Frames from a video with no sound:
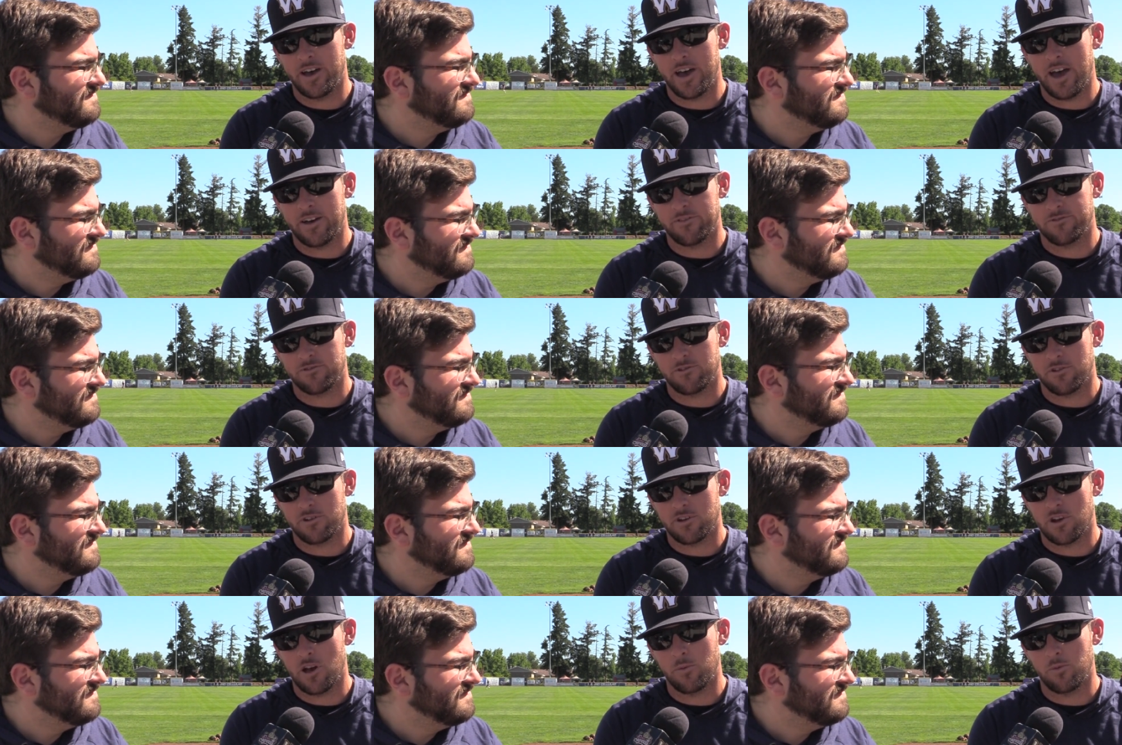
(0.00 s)

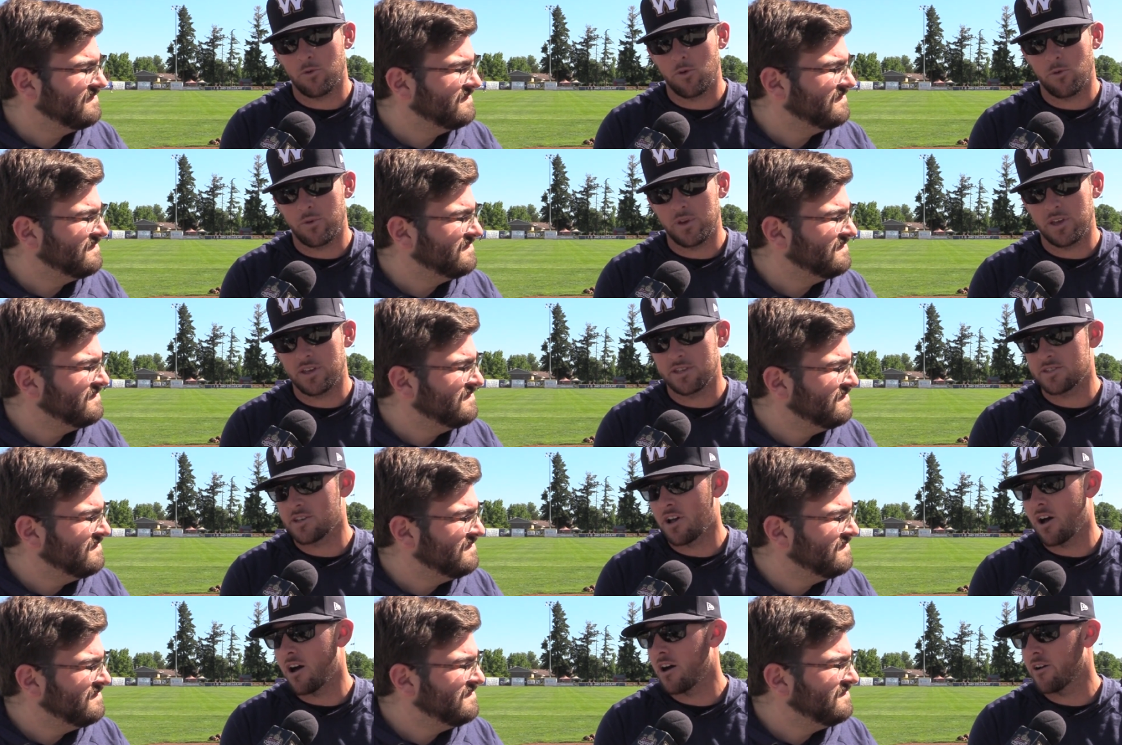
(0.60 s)
Speaker 1: after a couple couple
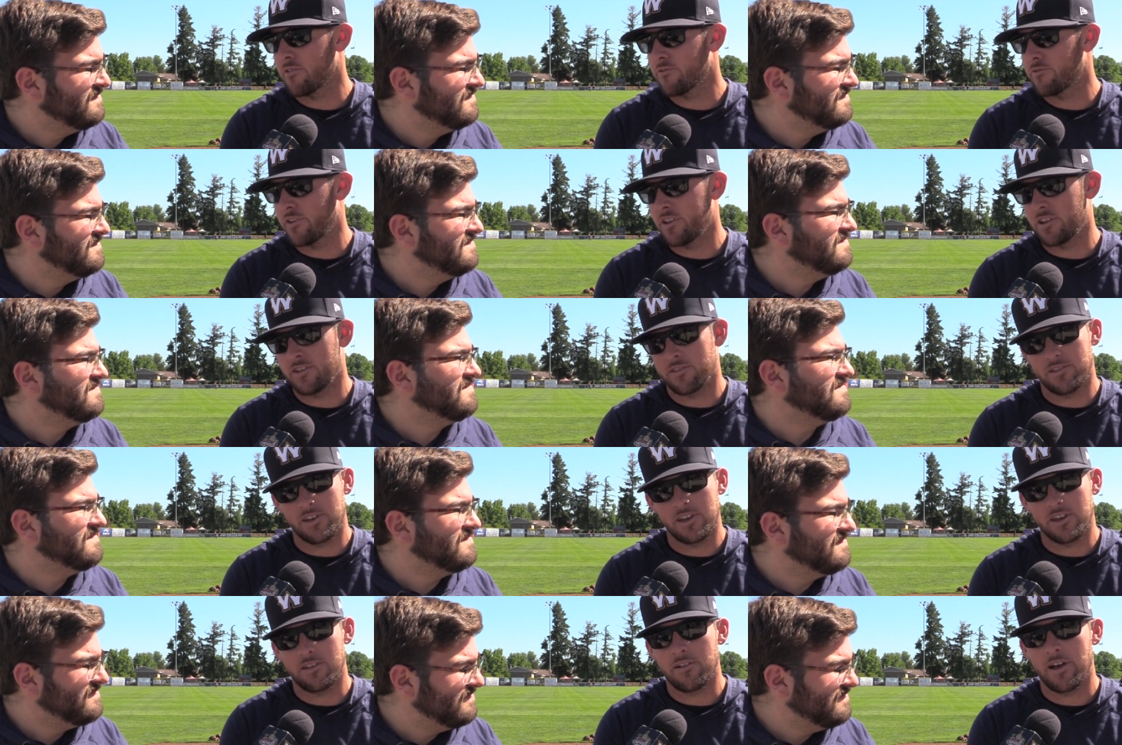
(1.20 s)
weeks off in
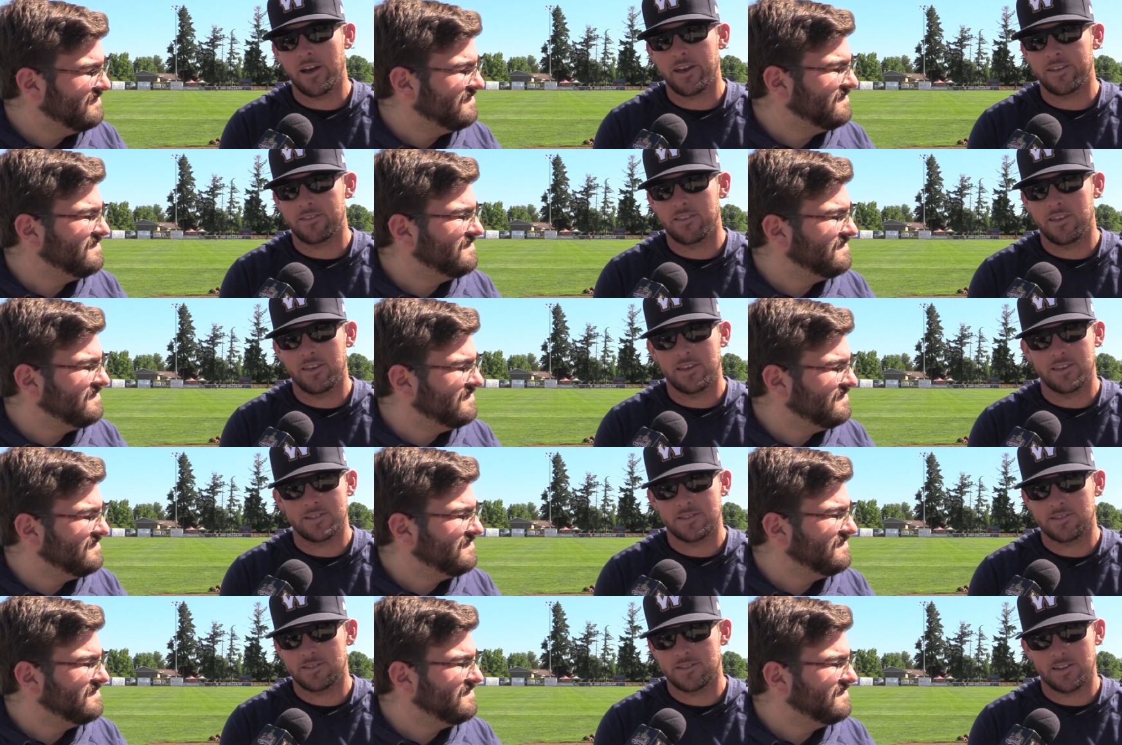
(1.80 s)
a league like
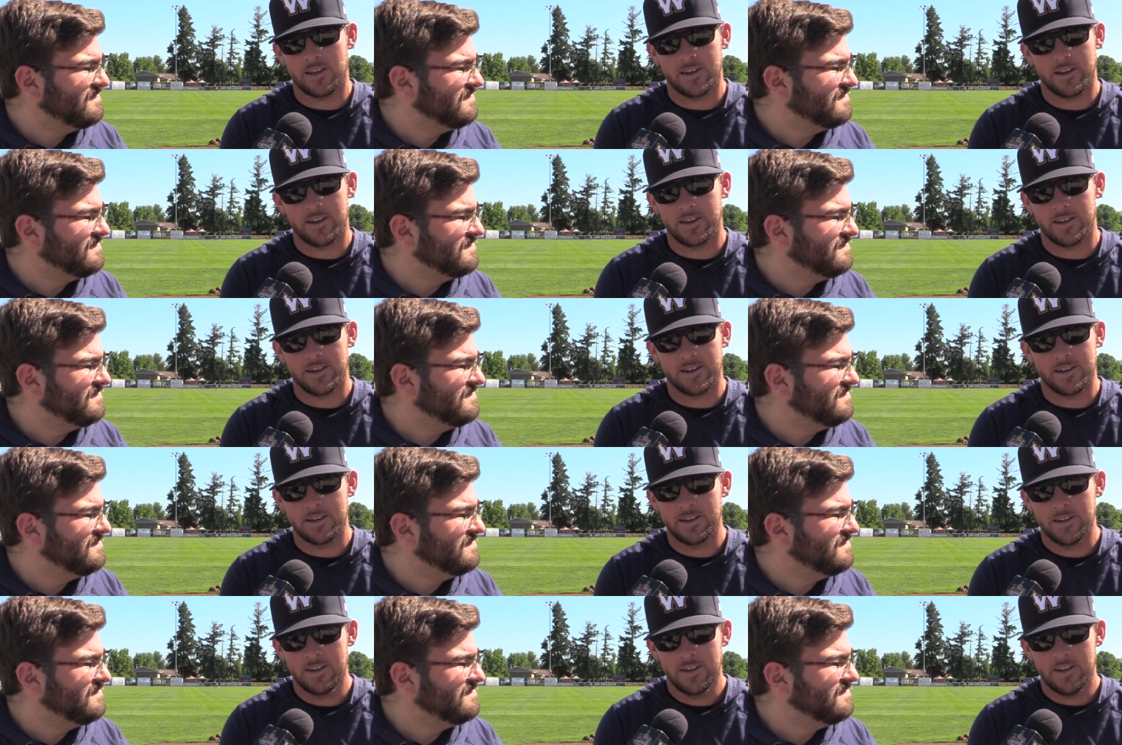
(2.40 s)
this
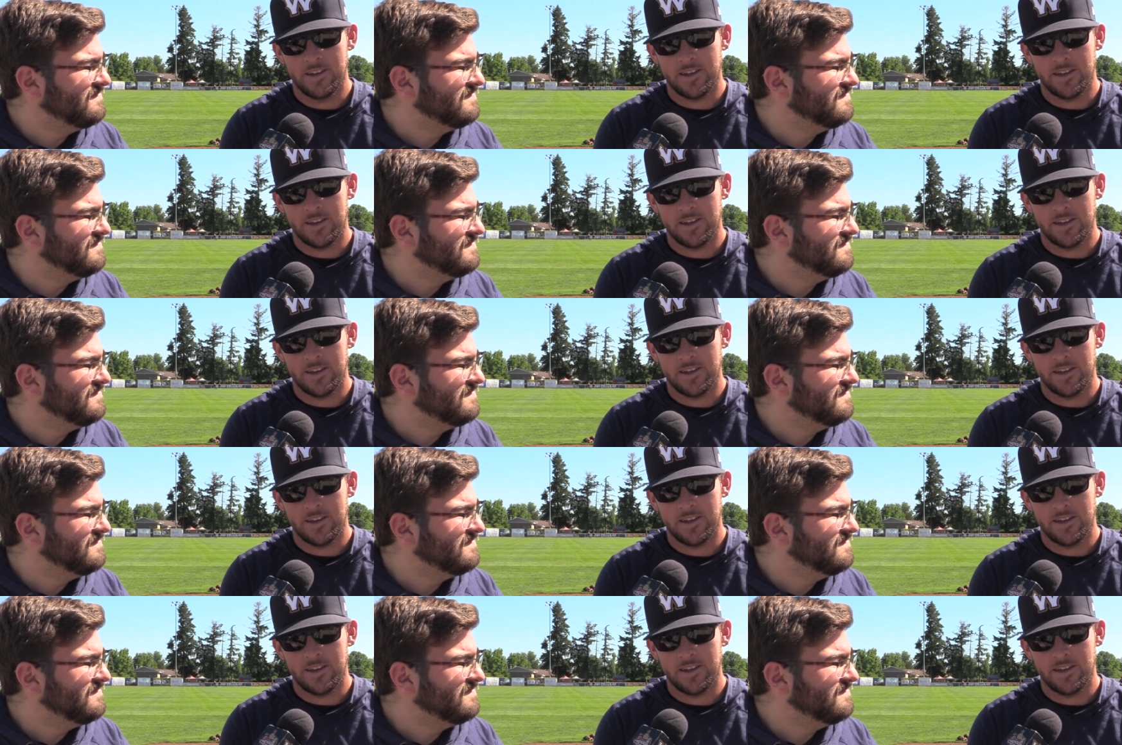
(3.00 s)
uh,